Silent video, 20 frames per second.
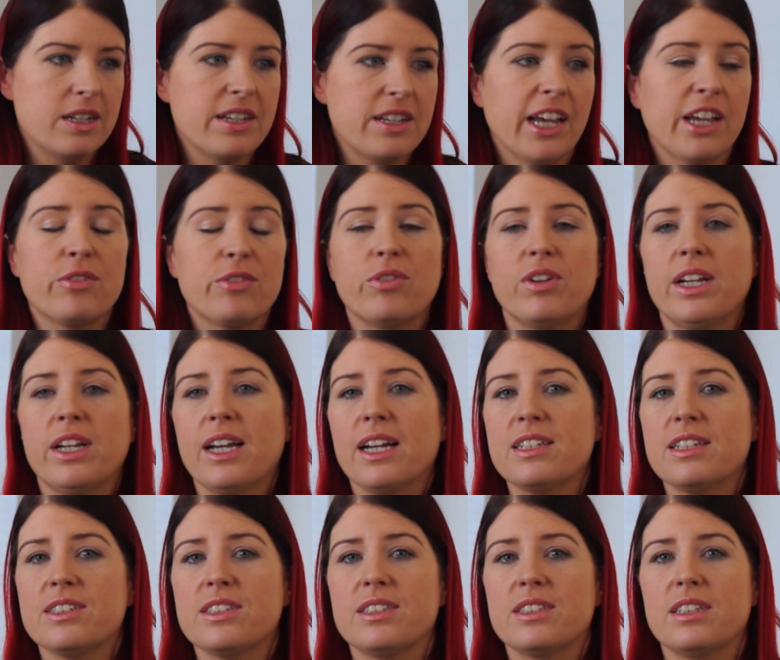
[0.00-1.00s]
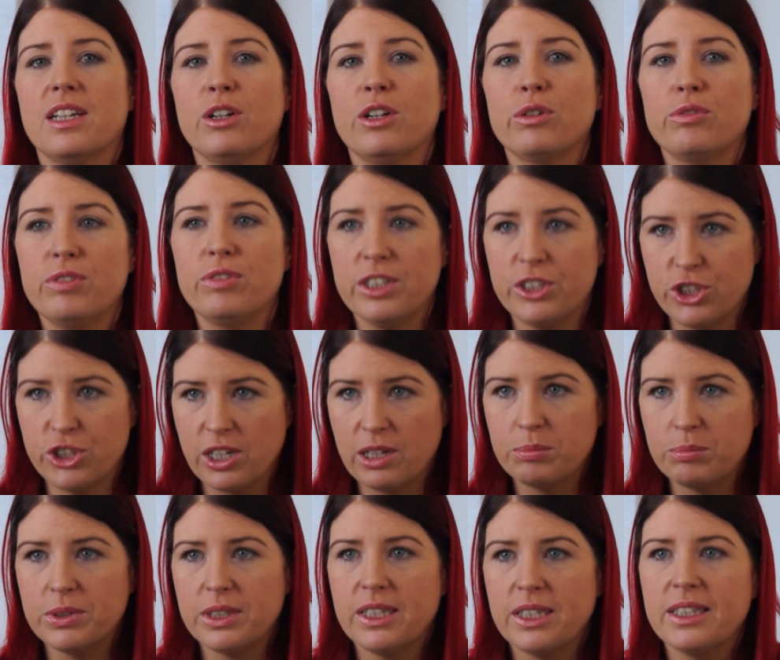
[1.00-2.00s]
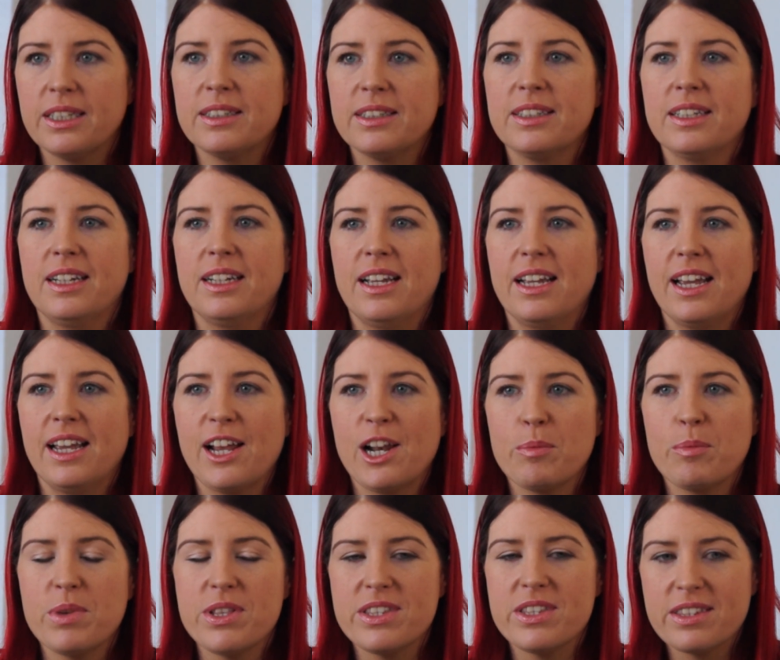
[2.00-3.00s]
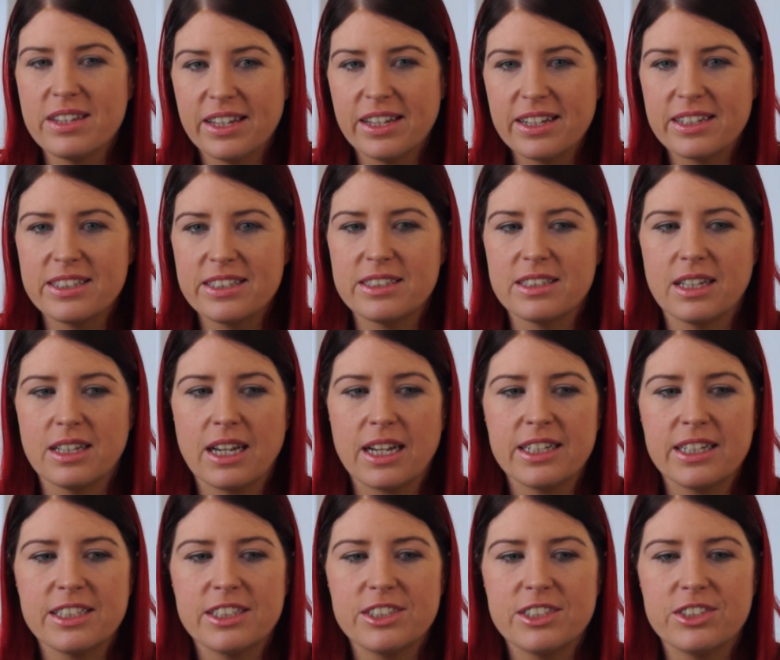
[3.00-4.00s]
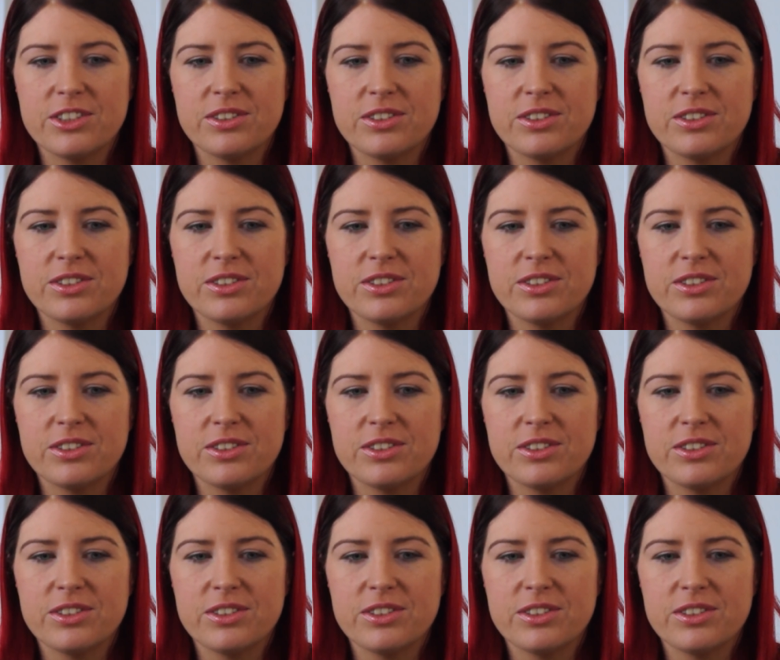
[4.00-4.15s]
thankfully has a lovely job in Element 6, and